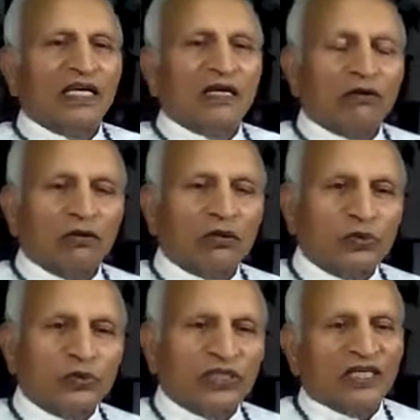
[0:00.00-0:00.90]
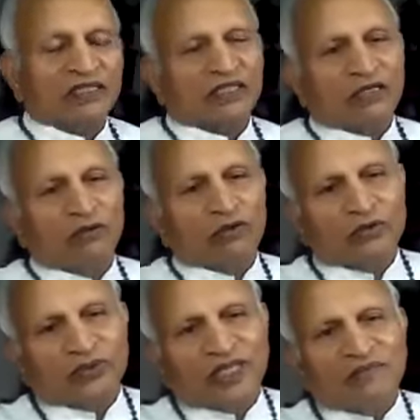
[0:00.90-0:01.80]
Go to church, go to
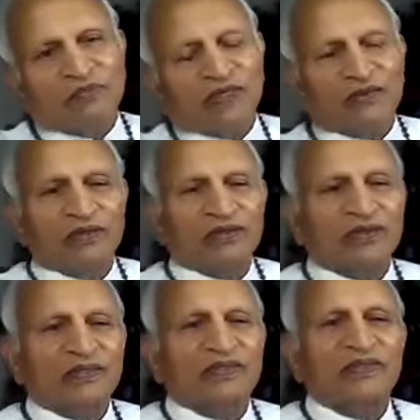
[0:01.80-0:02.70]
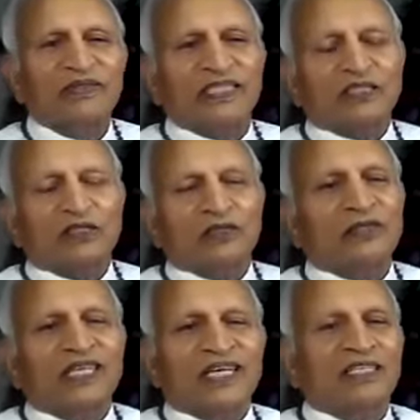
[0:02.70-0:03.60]
temple, go to do this, do
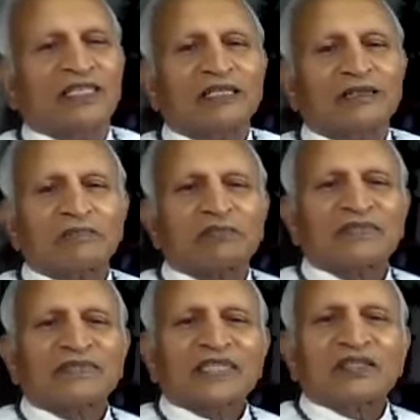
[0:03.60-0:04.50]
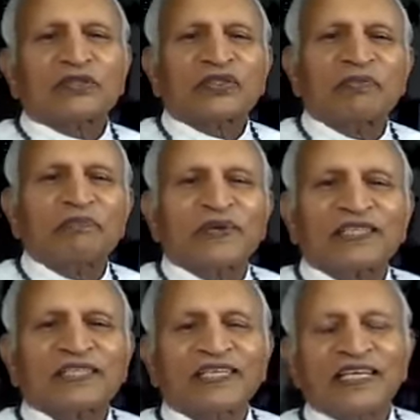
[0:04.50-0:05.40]
that.
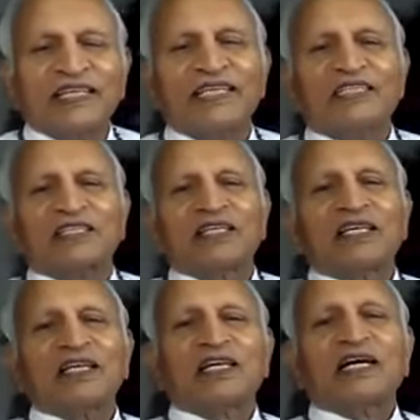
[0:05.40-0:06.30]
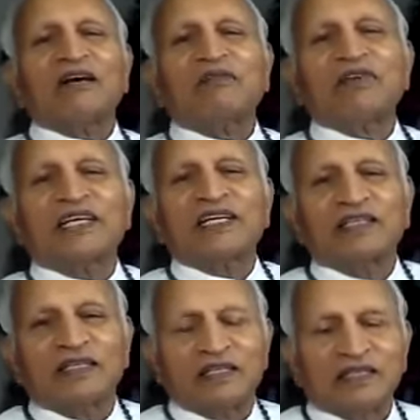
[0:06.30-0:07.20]
Simplest thing is
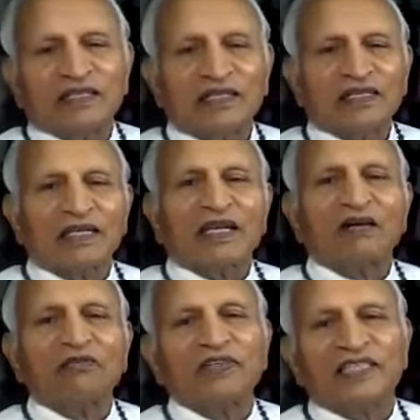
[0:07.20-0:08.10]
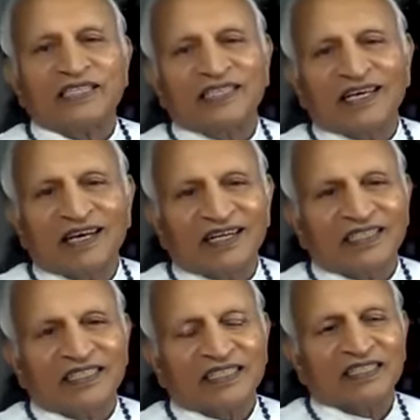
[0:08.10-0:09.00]
awaken love within the heart.